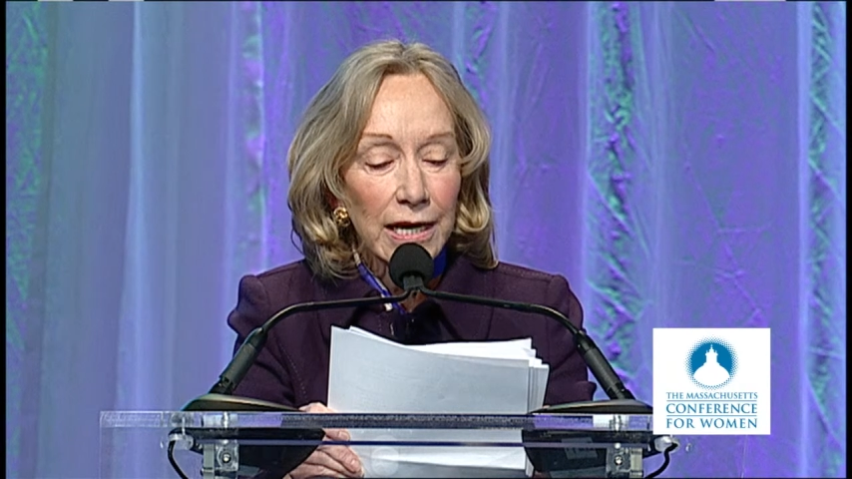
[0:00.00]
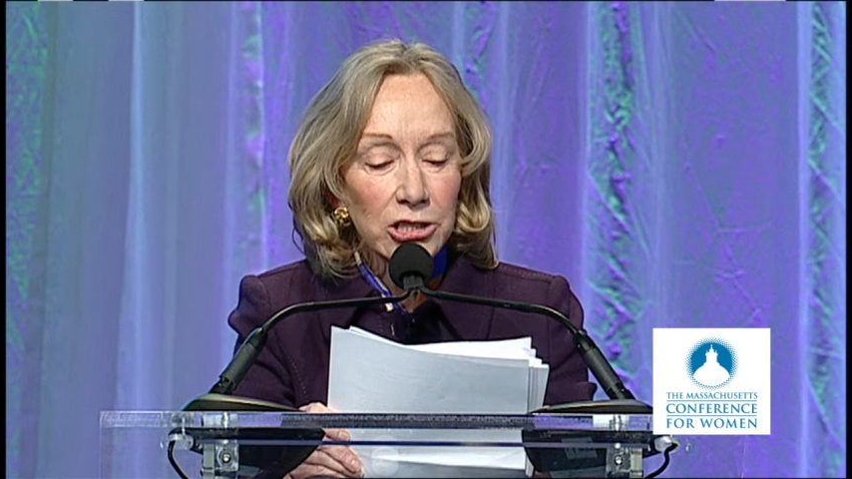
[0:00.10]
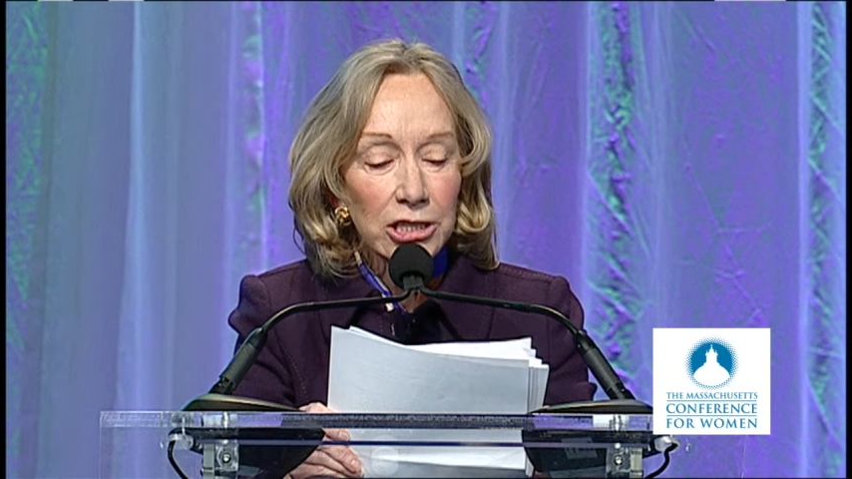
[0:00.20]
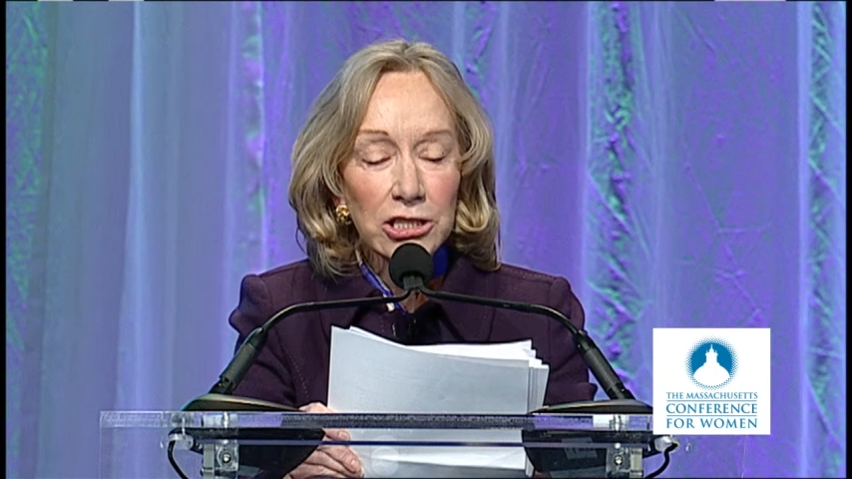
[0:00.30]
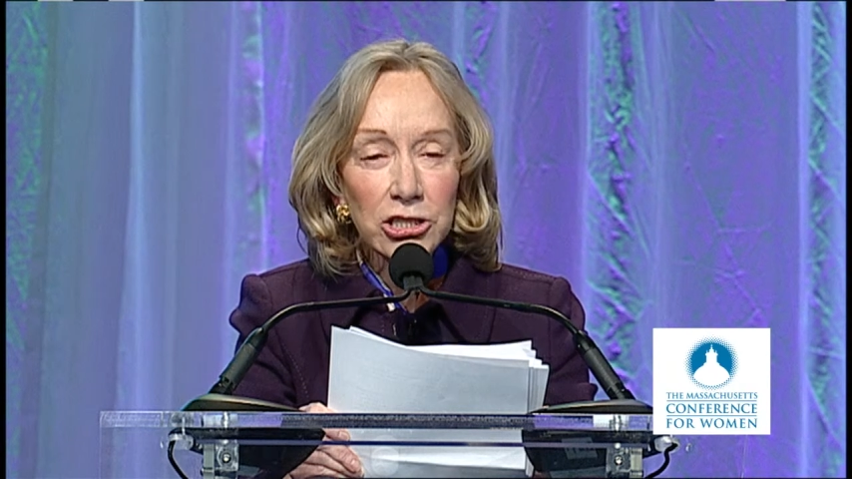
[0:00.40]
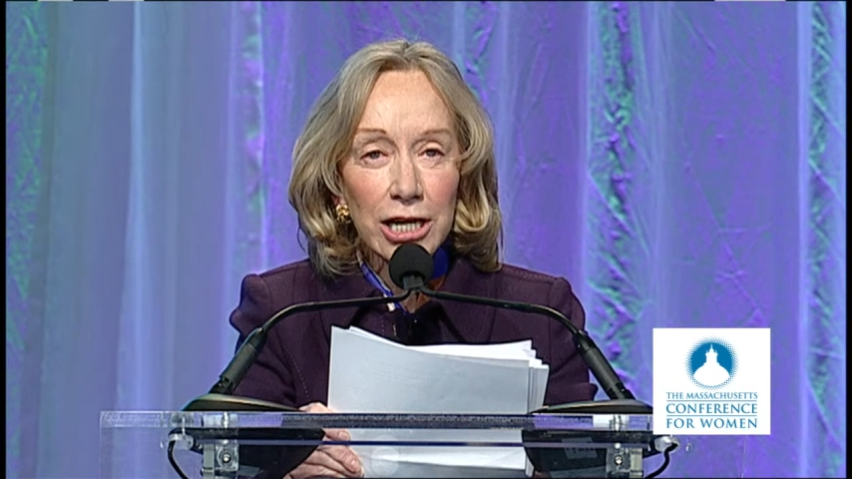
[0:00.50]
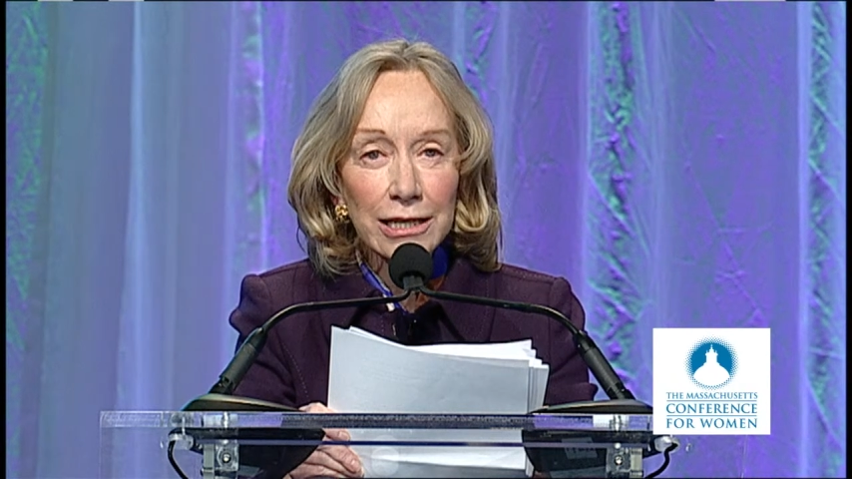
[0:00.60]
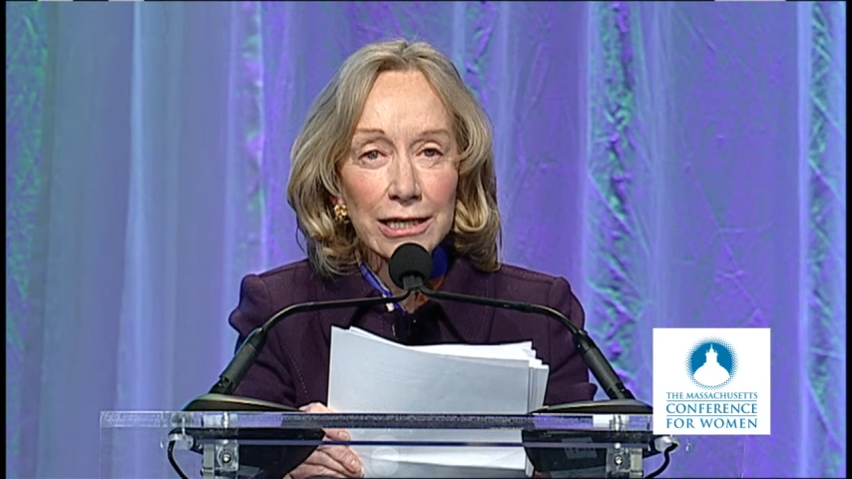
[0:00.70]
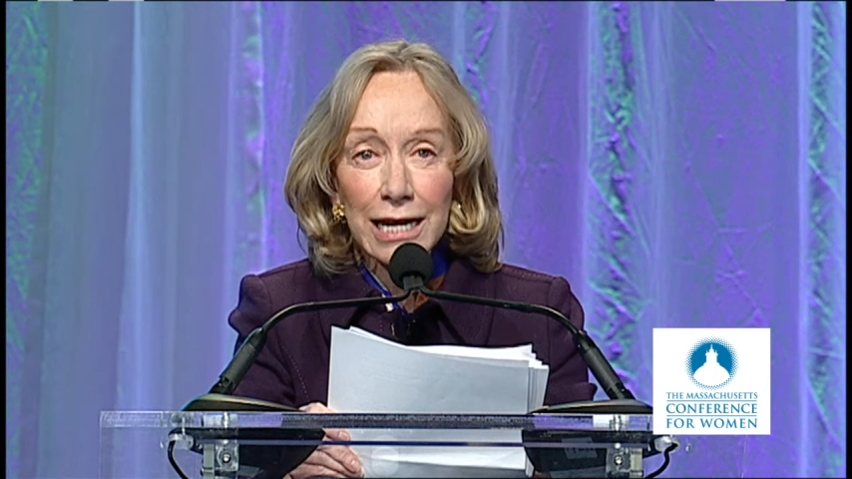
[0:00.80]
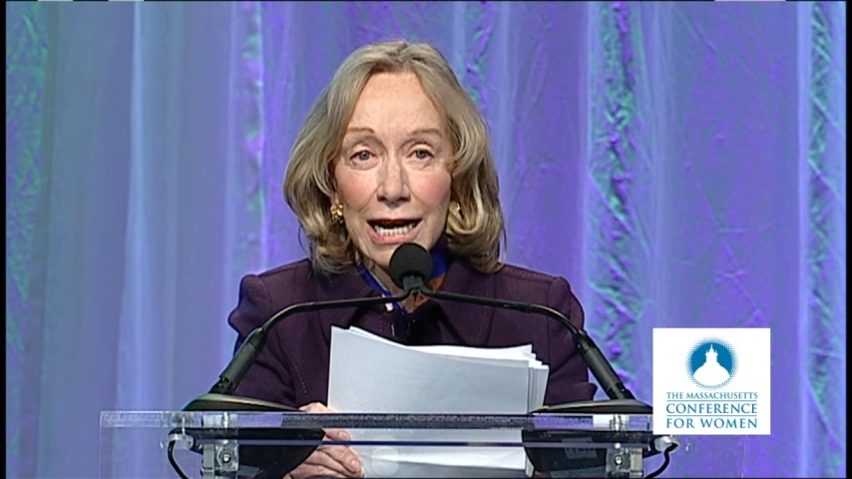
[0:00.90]
She
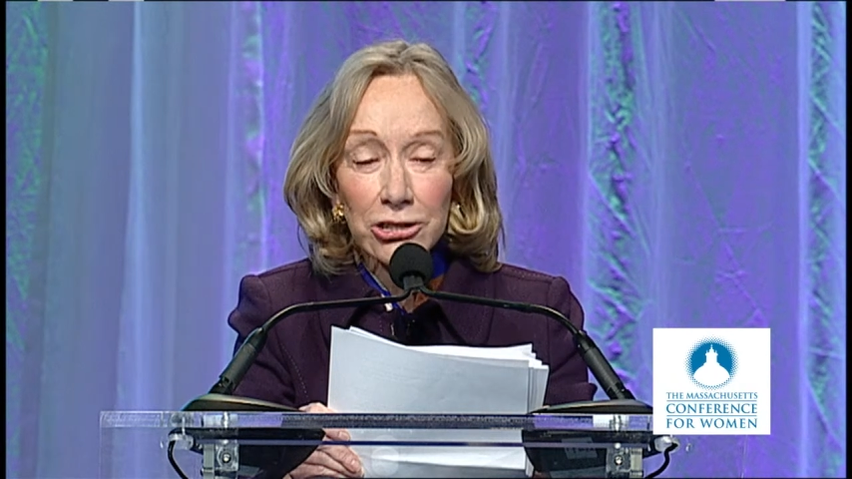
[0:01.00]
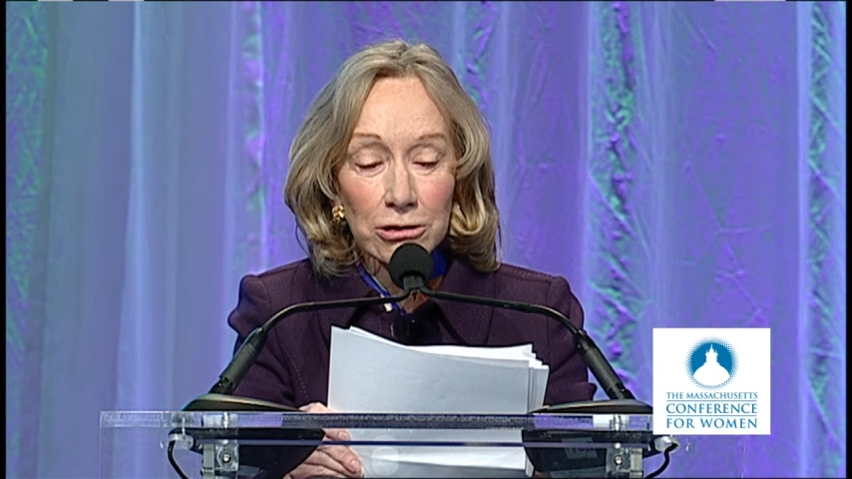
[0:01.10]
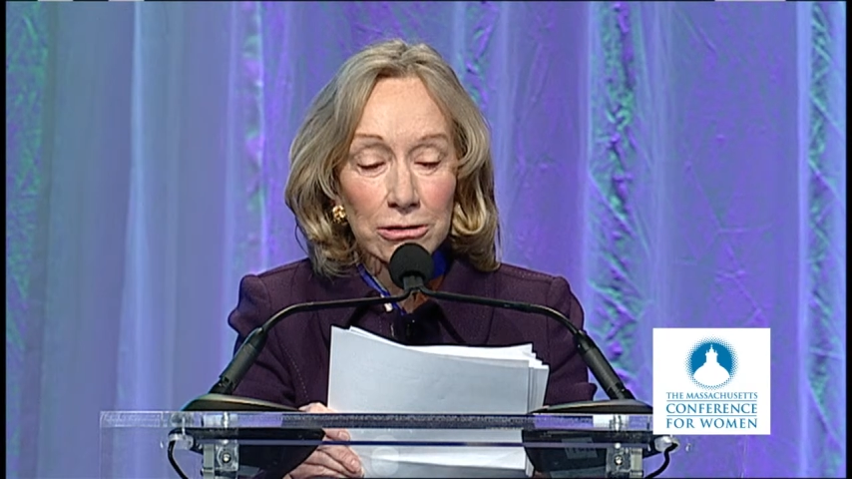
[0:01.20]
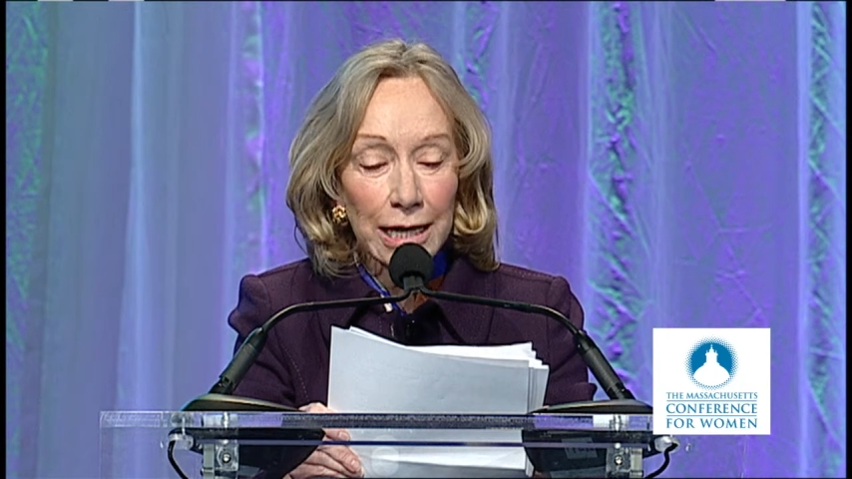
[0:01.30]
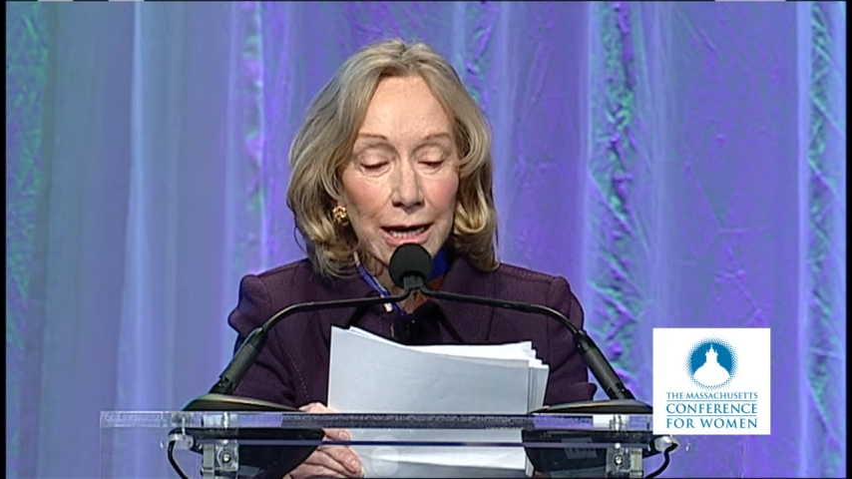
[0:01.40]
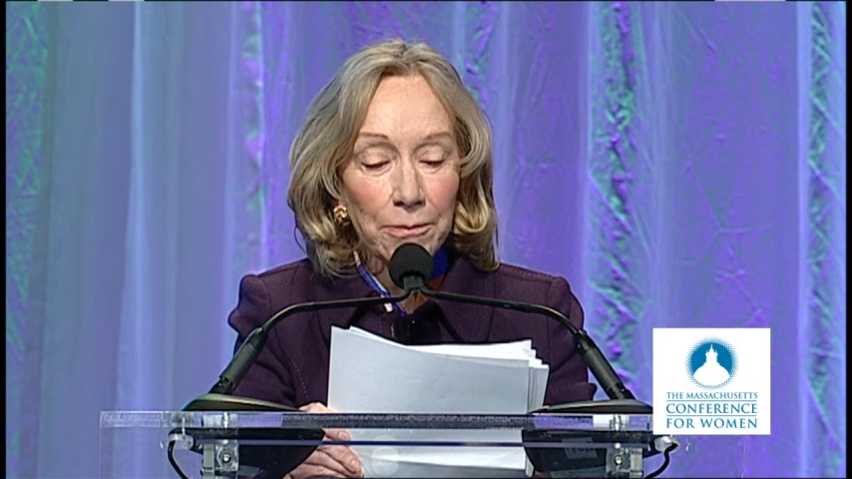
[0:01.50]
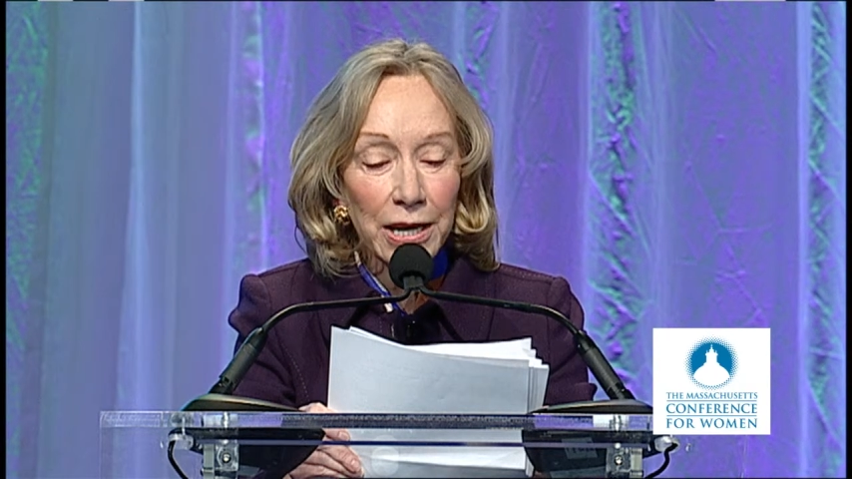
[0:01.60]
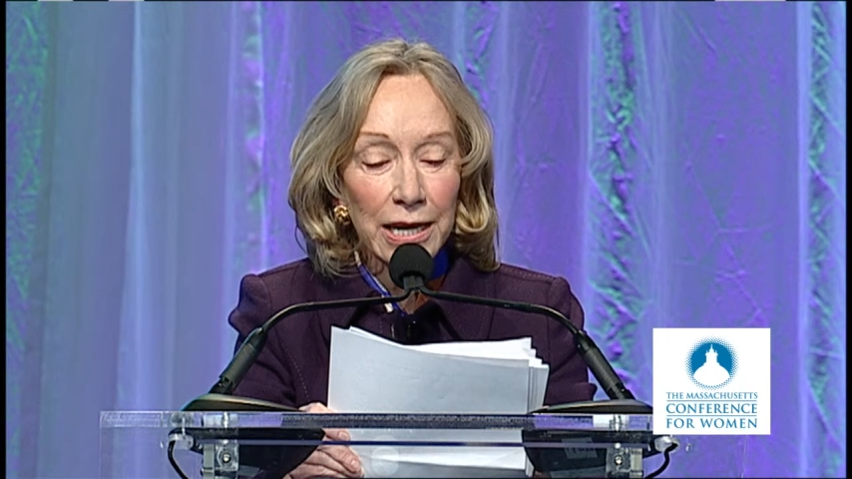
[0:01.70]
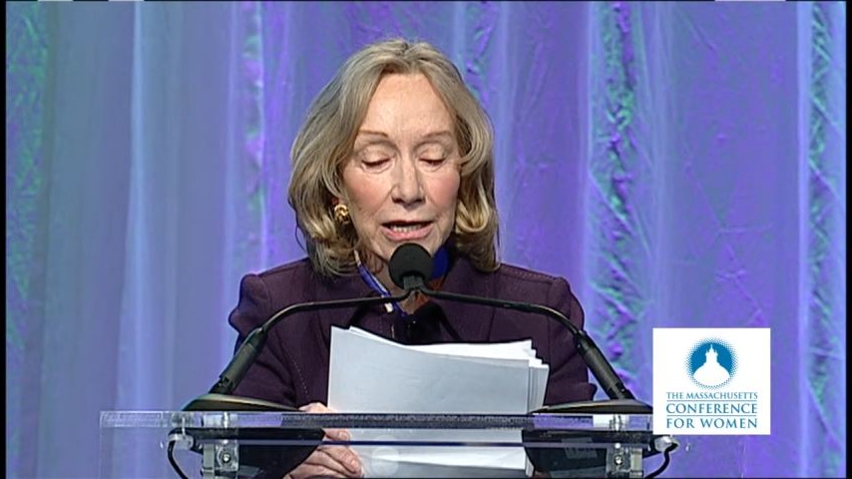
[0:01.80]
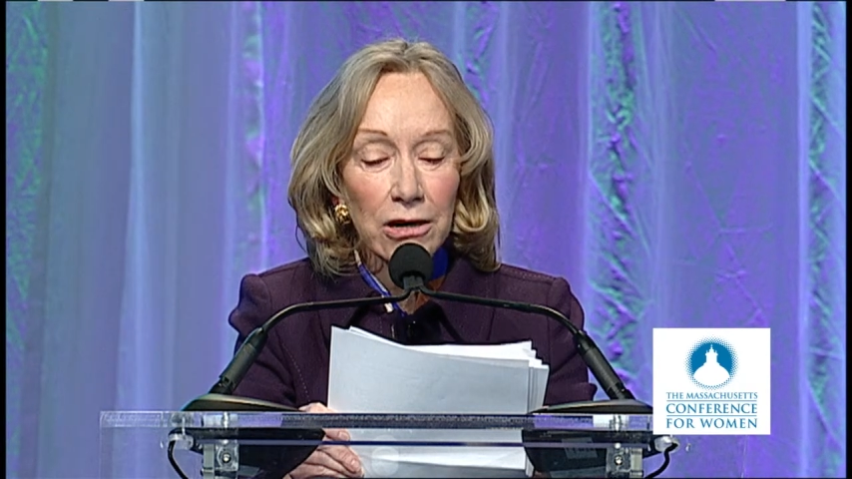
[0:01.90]
initiated a national
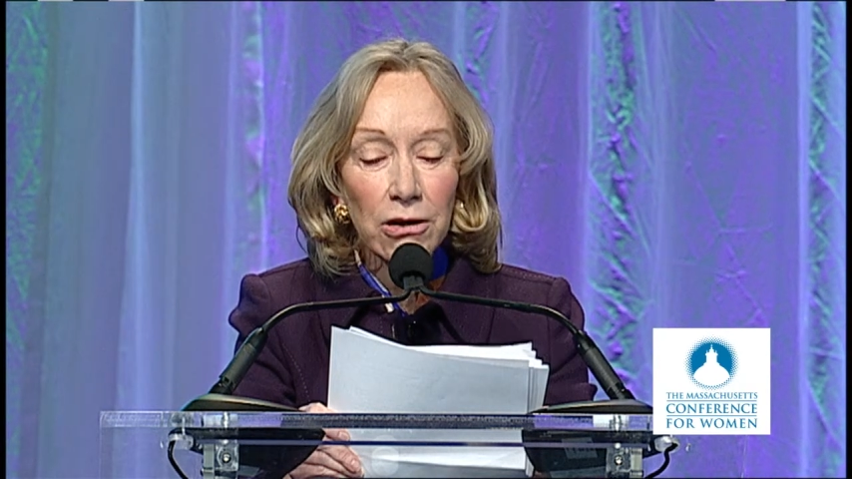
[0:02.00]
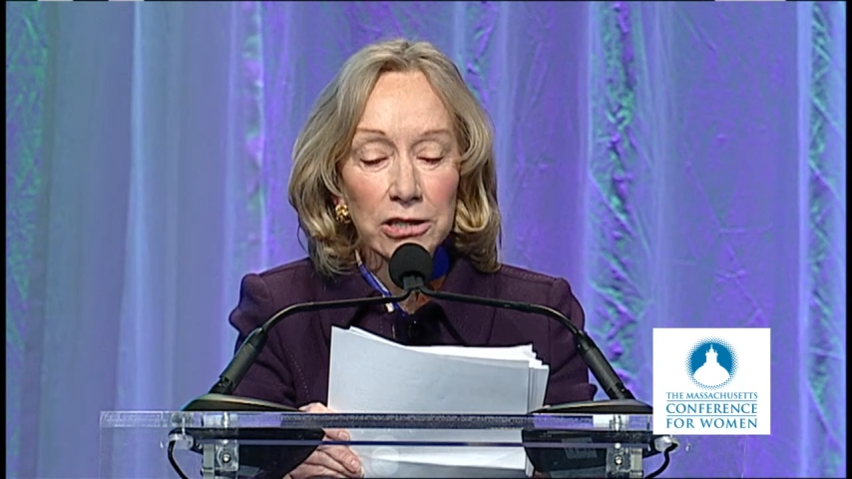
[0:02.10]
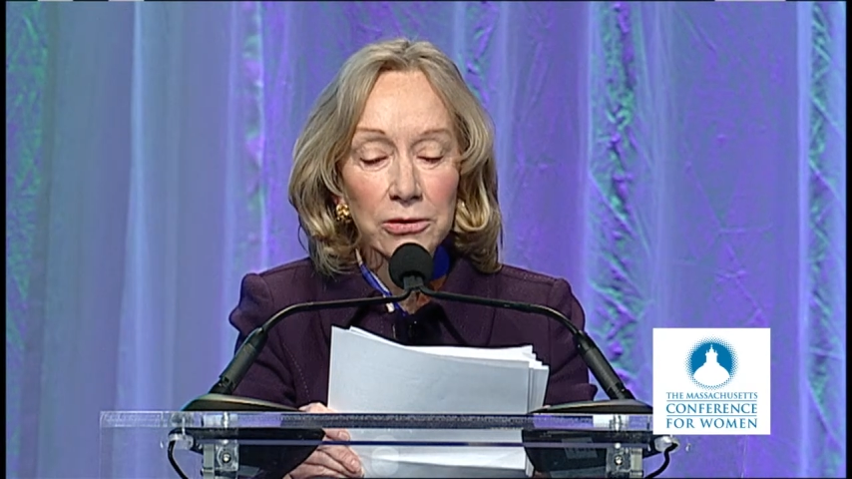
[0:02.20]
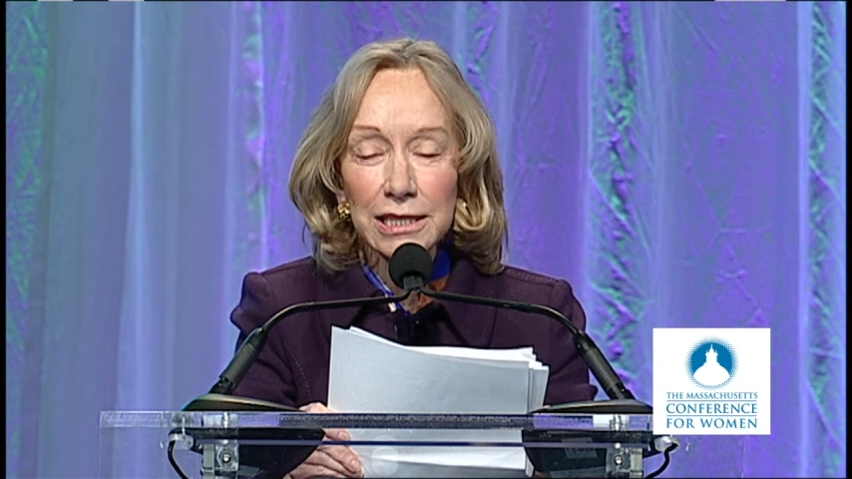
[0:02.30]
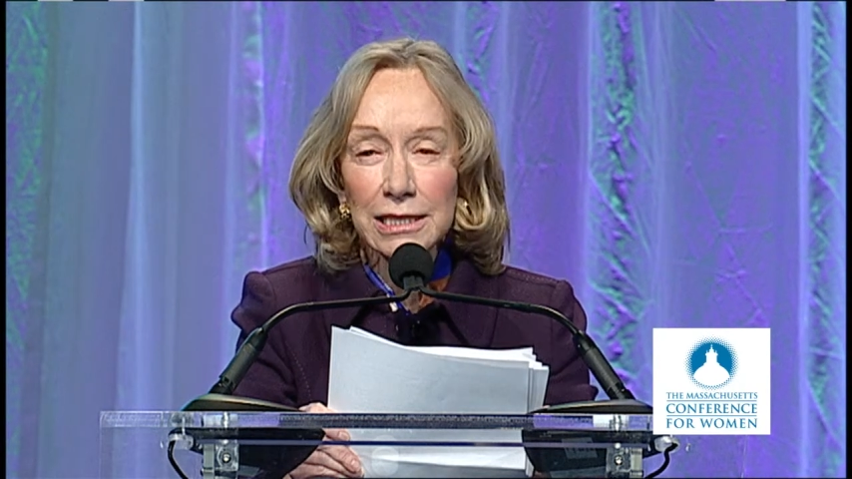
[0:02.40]
campaign arguing